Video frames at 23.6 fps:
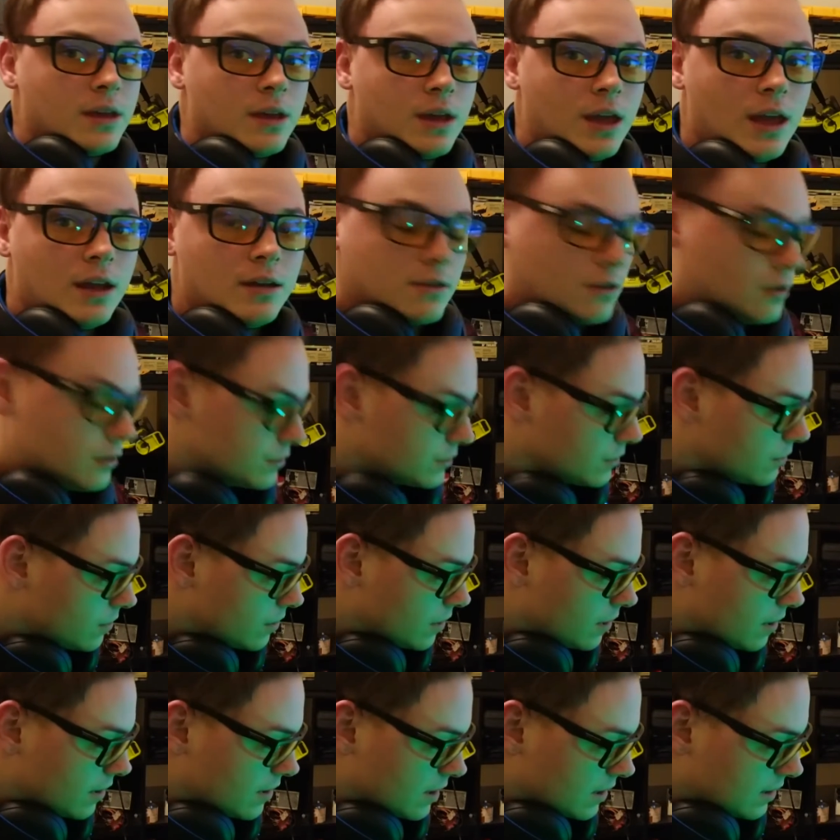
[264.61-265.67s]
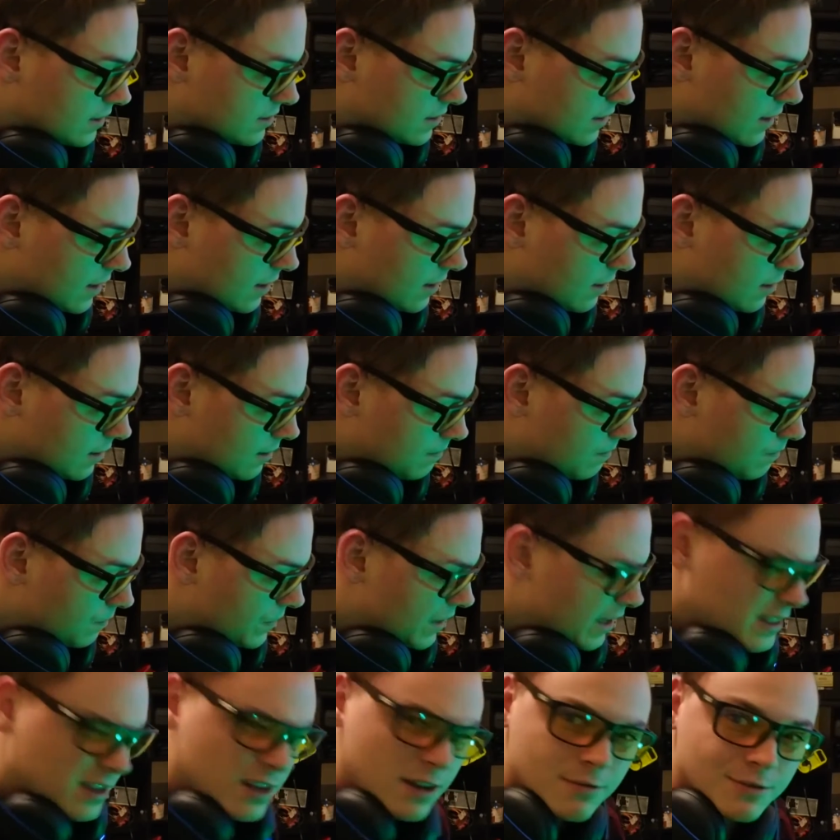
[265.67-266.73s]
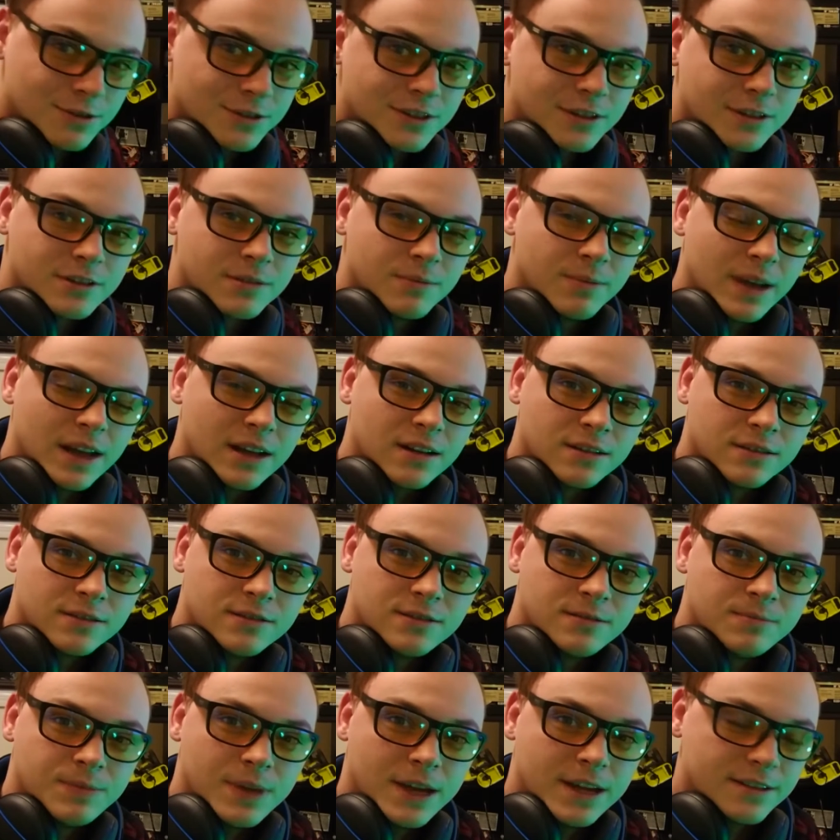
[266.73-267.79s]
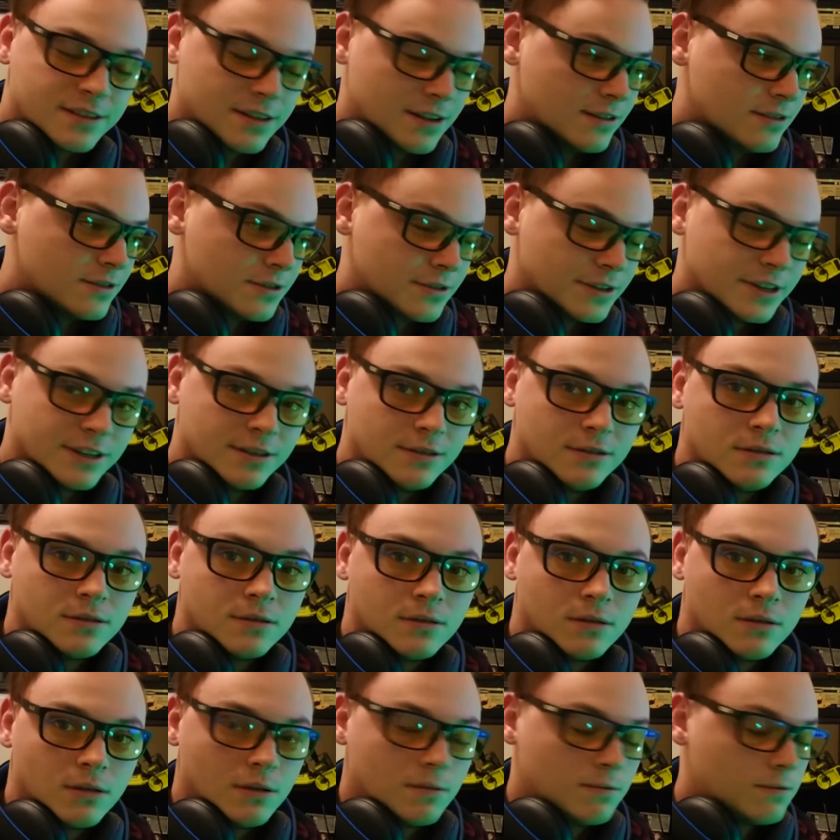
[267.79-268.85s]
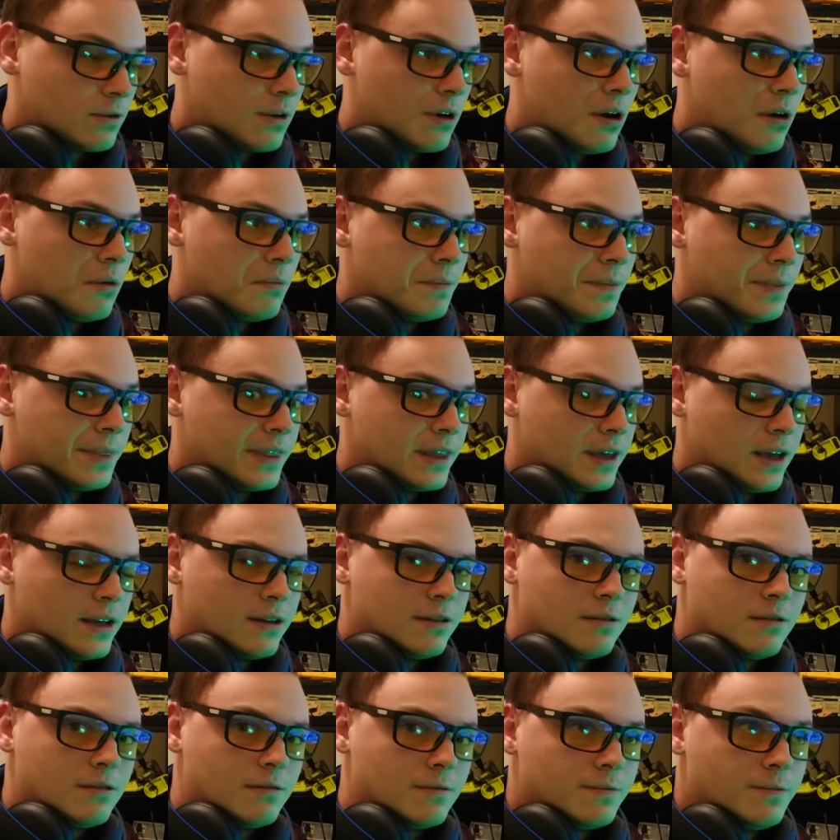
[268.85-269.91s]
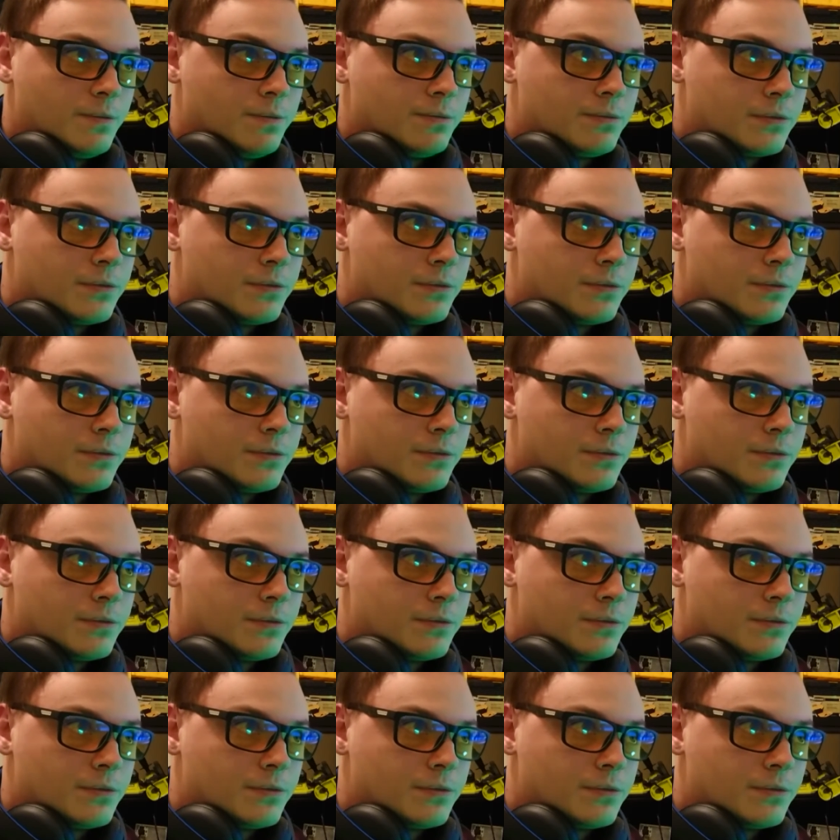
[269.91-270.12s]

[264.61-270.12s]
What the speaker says: And also another thing is that I think it was just a bad solder joint going from the end of